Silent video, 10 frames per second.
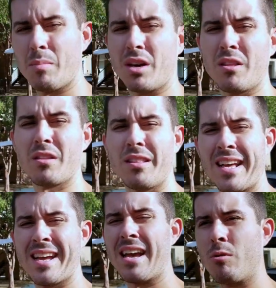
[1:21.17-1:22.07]
But other than
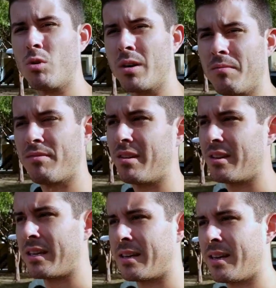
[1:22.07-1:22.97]
that, I woke up
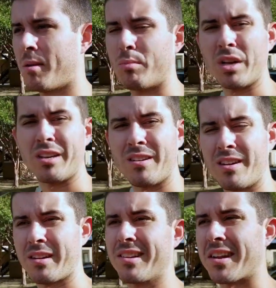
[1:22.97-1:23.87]
feeling pretty
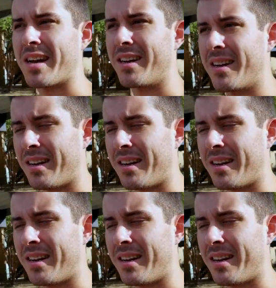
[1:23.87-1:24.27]
good, excited.